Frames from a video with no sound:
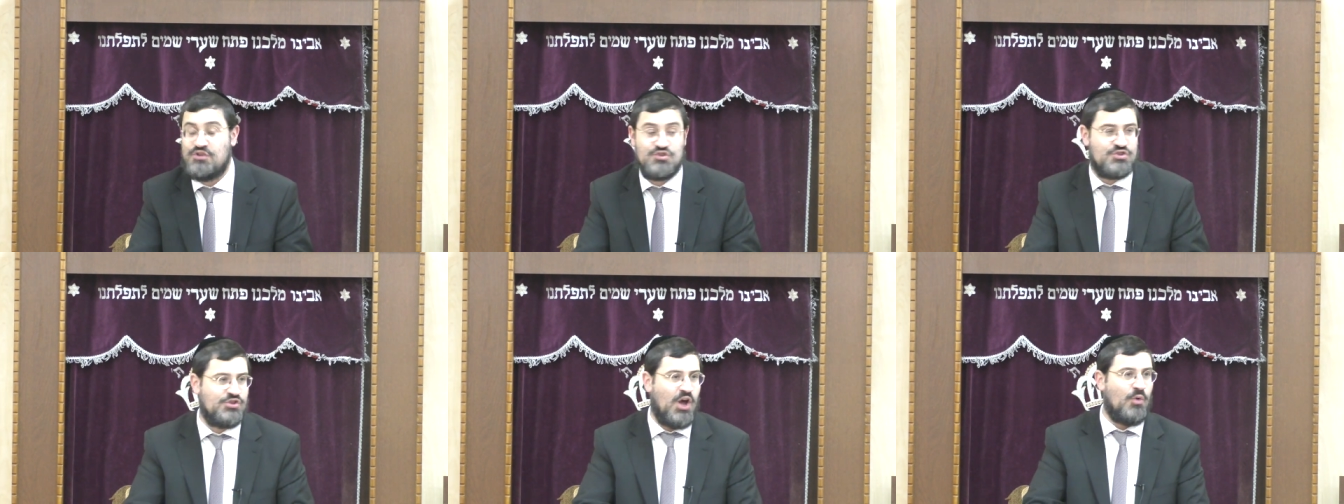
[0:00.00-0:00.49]
You
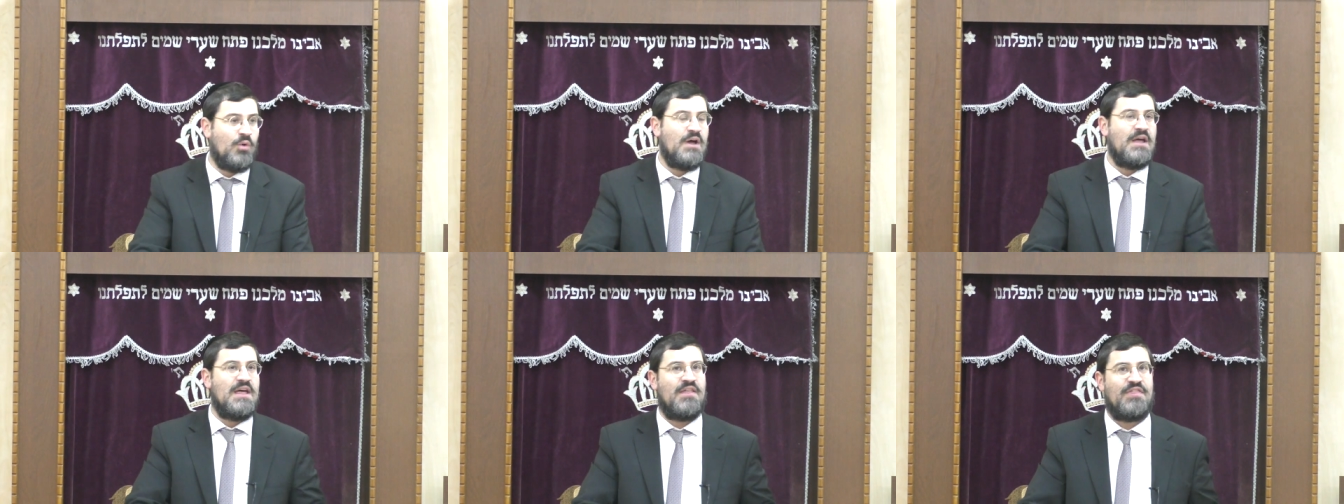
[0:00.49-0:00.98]
should know
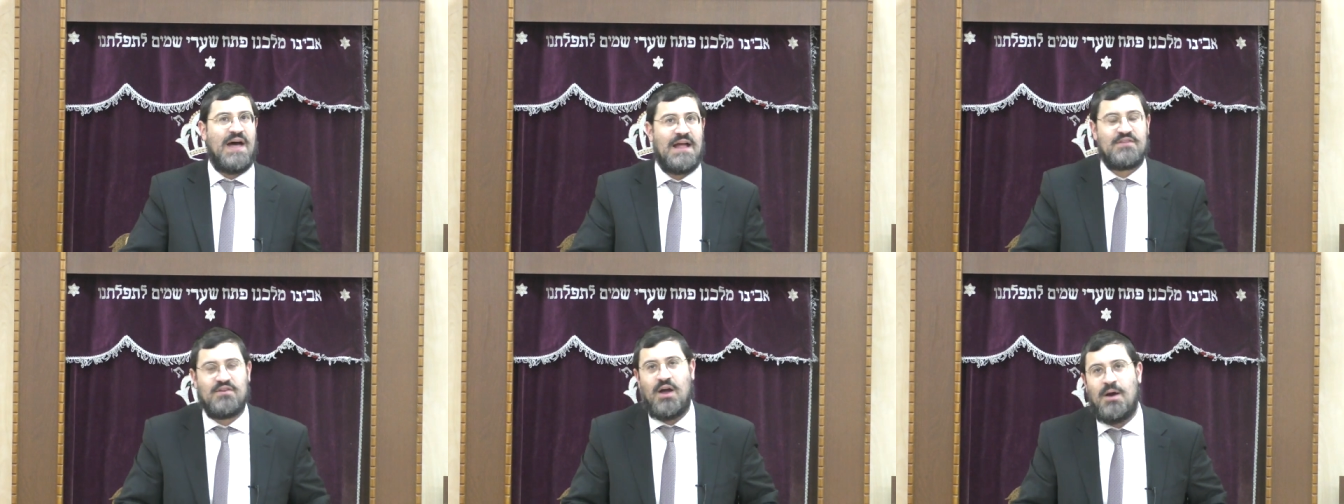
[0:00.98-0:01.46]

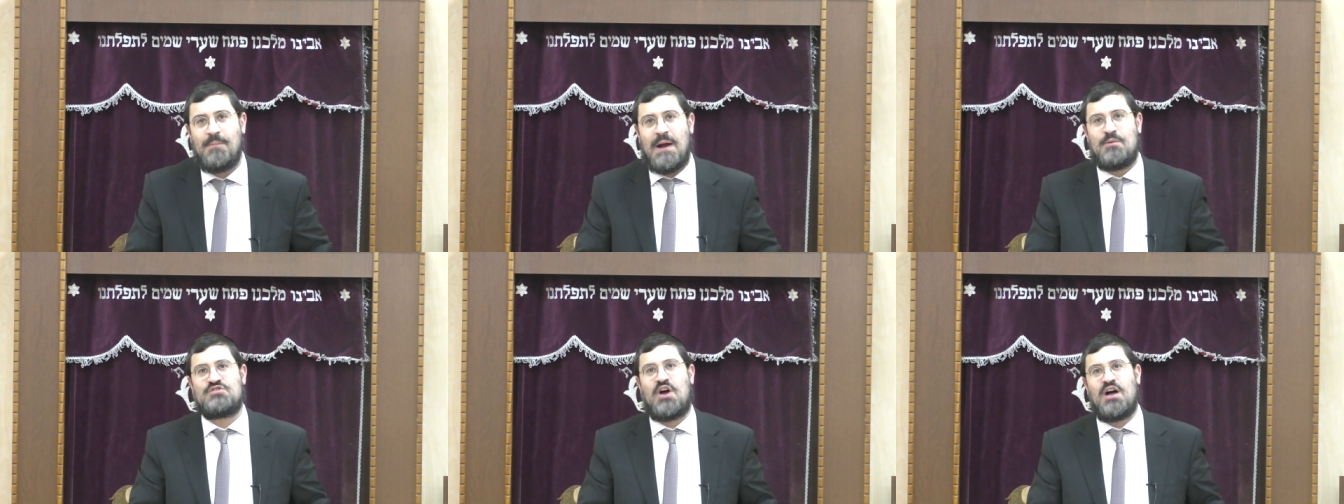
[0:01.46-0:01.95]
that
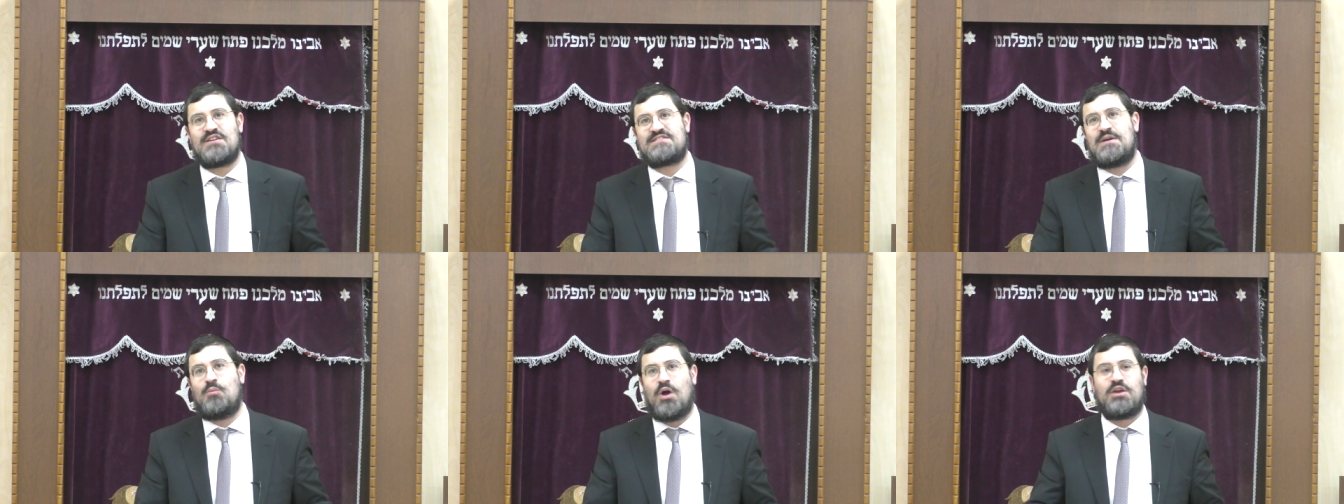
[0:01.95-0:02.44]
I was
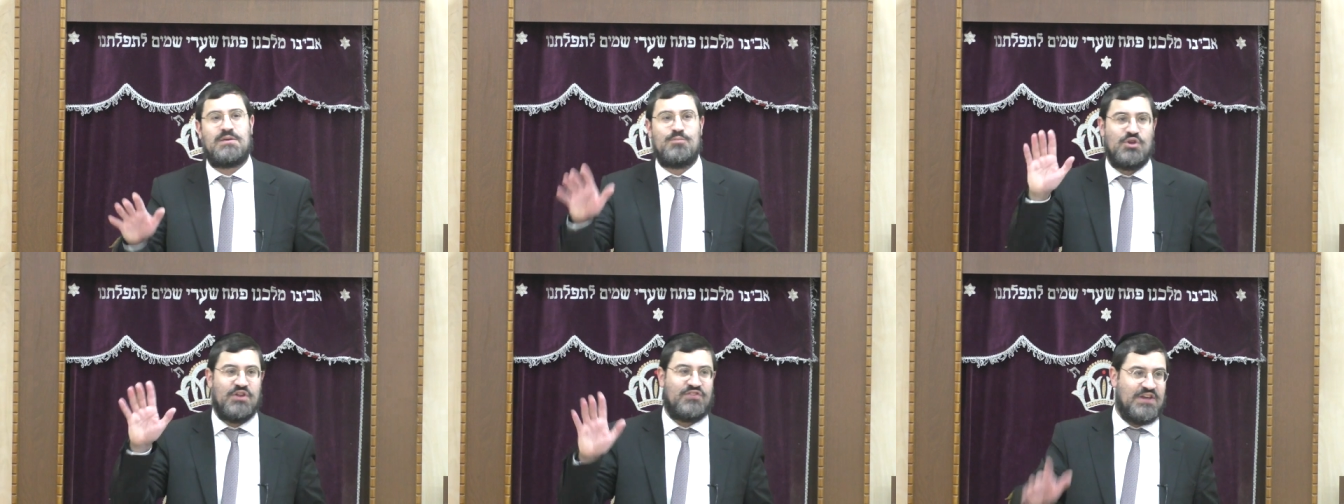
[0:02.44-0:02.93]
asked in one
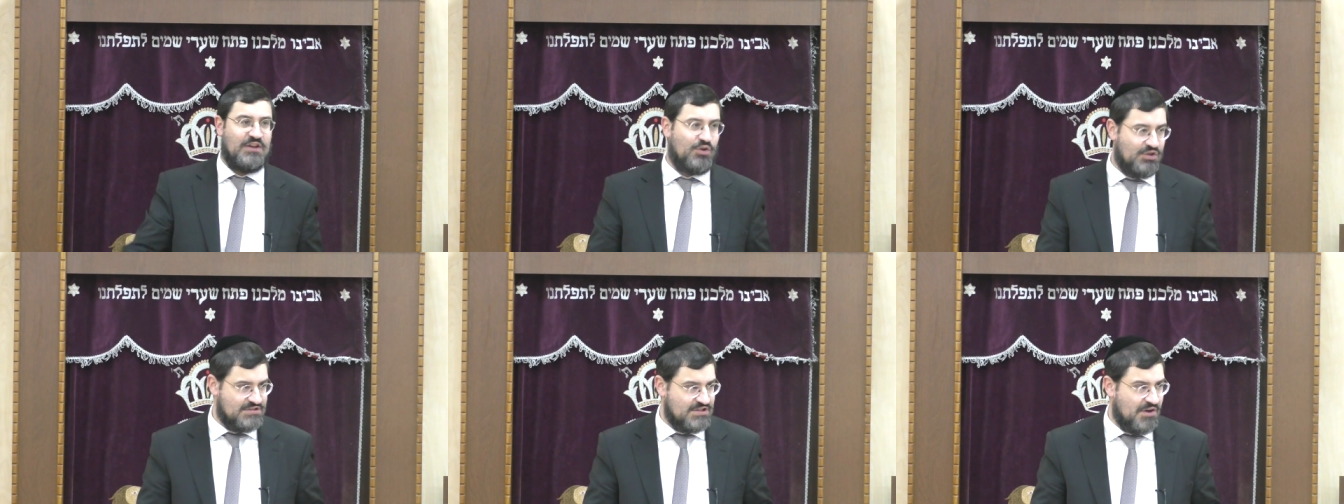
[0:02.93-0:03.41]
community in
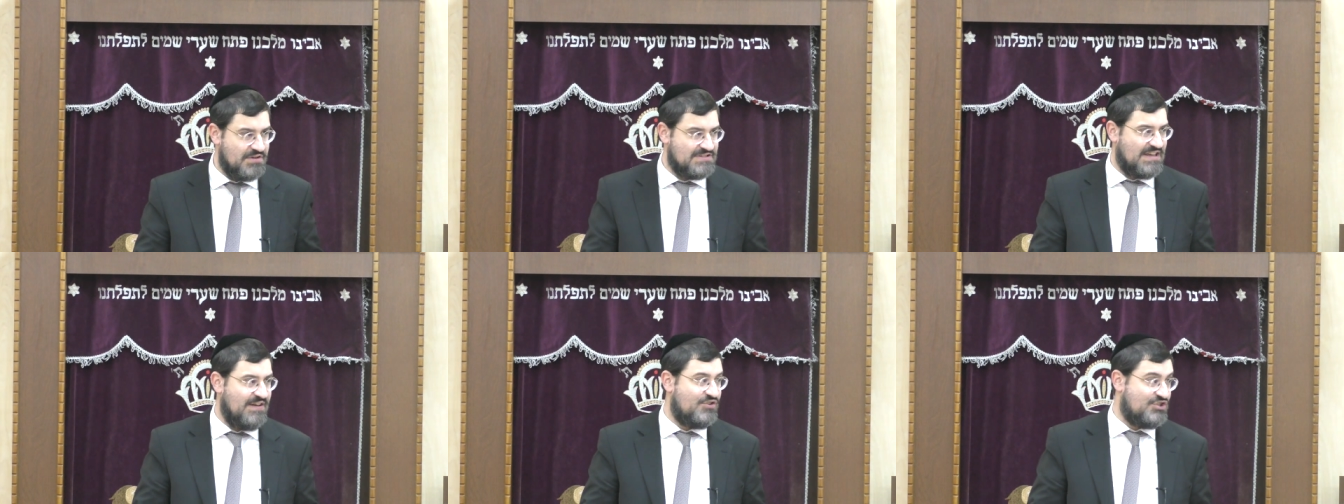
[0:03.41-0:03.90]
Chutz Laaretz
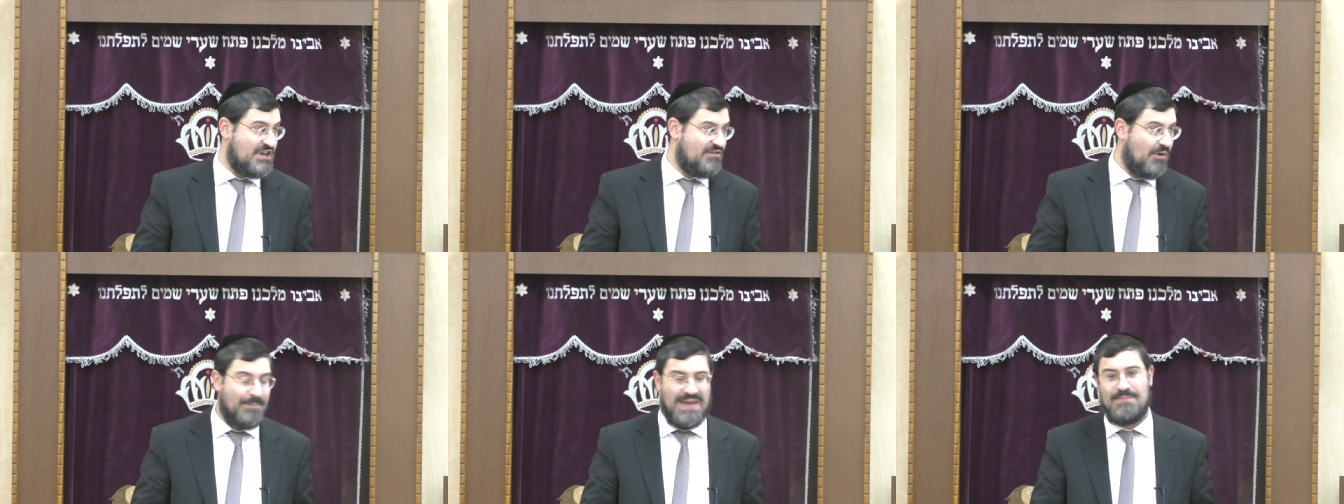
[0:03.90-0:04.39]
to give a
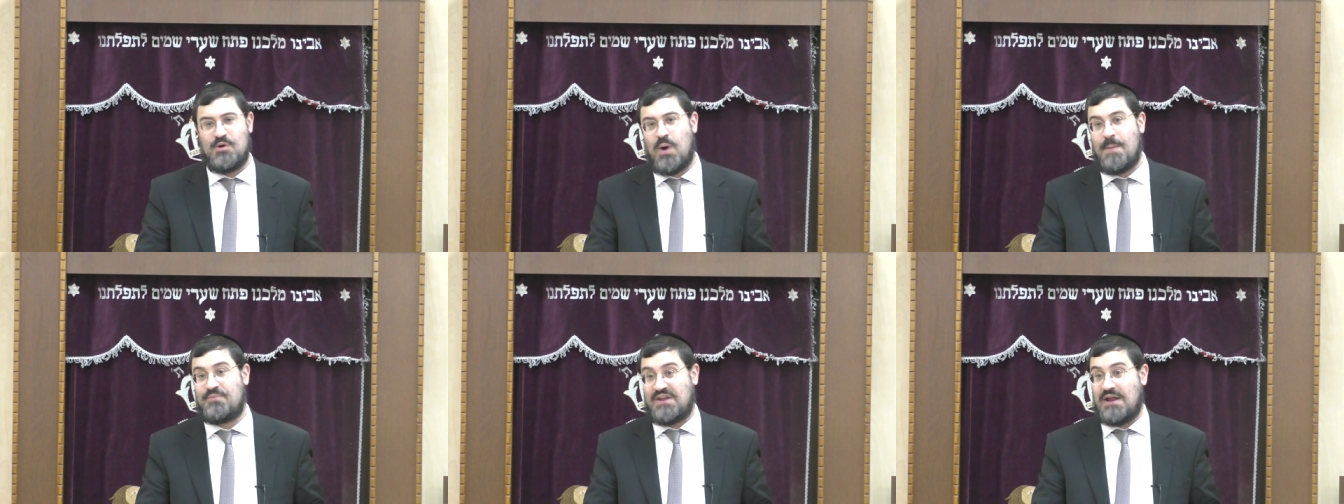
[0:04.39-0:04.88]
shiur on baby
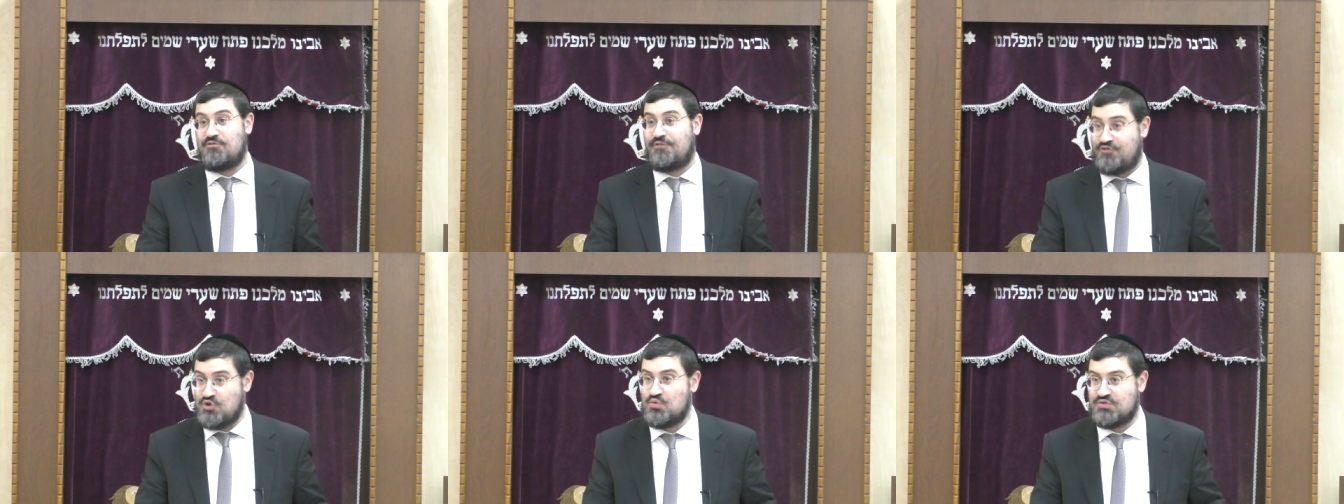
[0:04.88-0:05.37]
wipes, and I
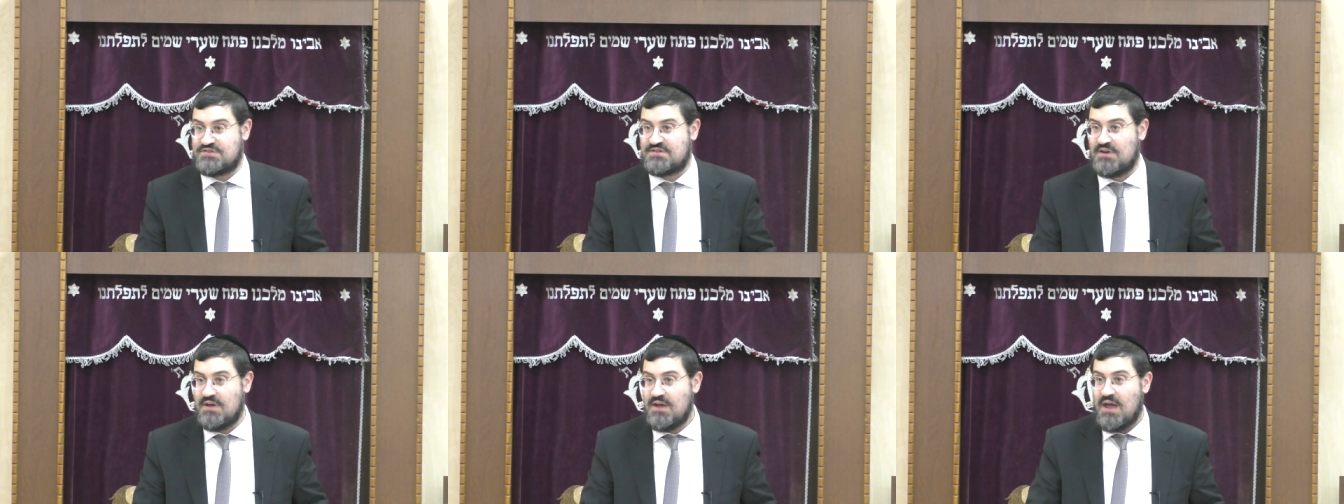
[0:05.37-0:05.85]
refused.